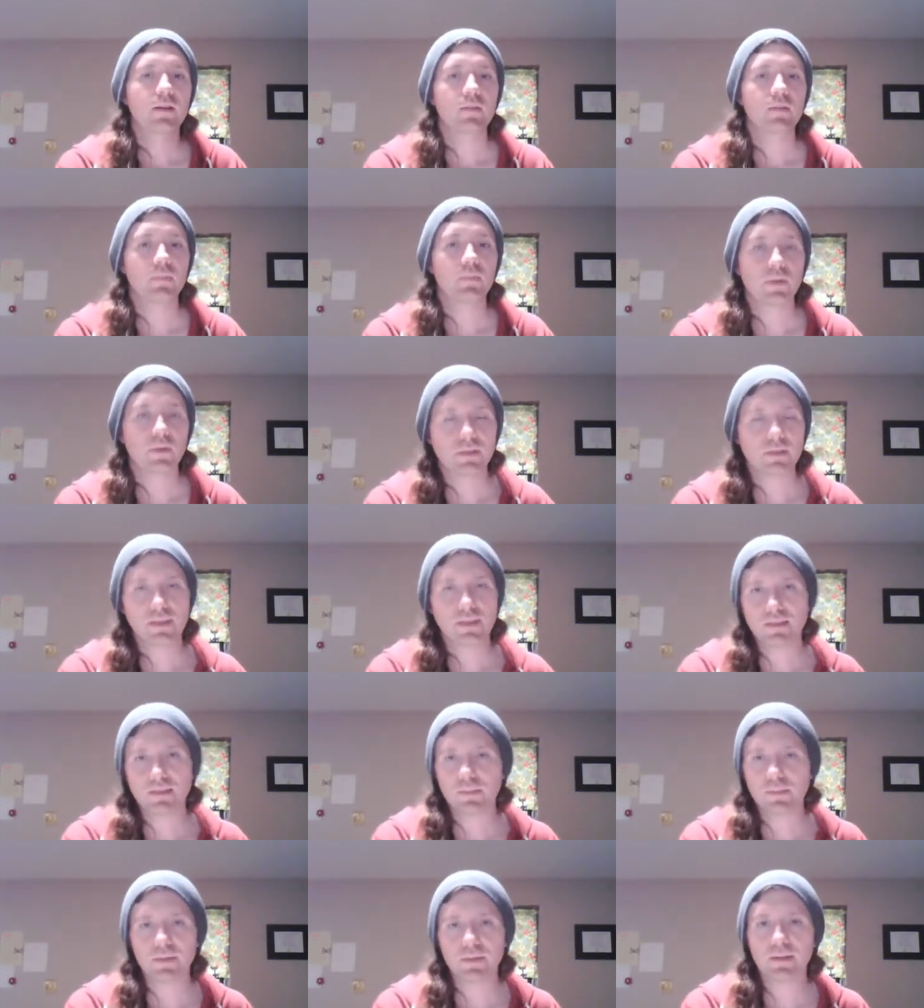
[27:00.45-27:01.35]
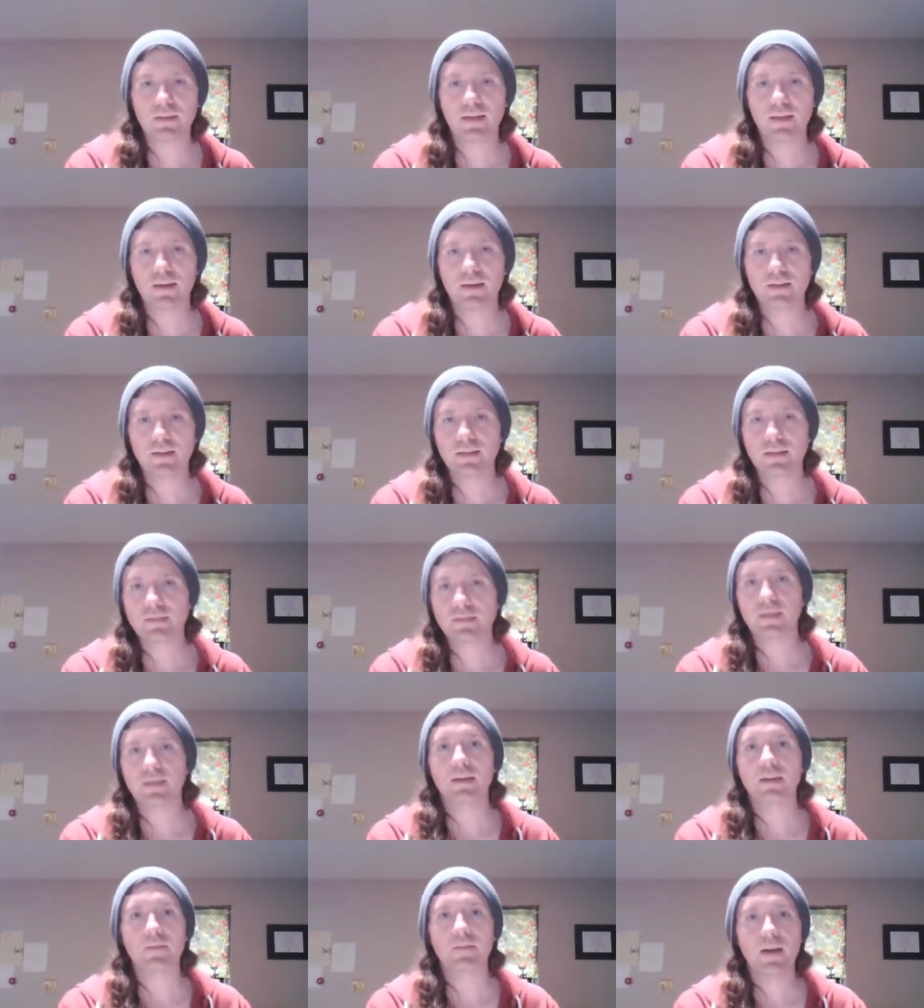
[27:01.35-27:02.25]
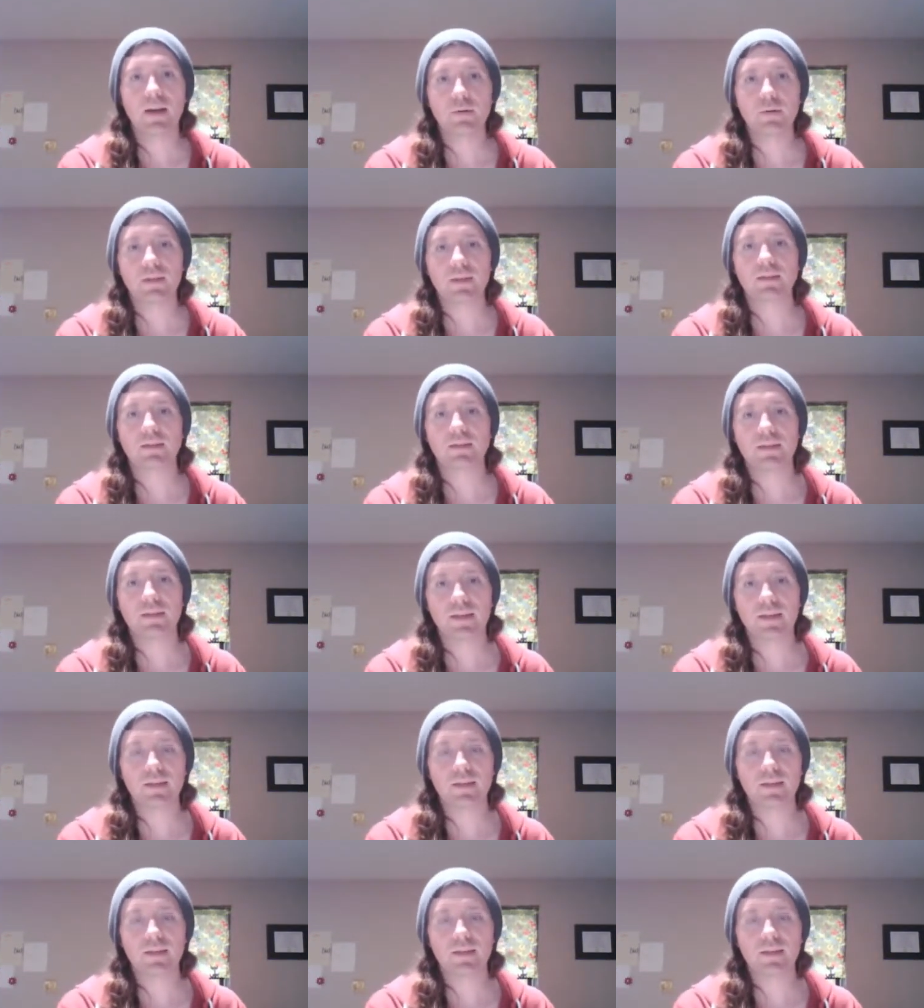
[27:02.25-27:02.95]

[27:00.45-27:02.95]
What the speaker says: participant there. And that's kind of how we can think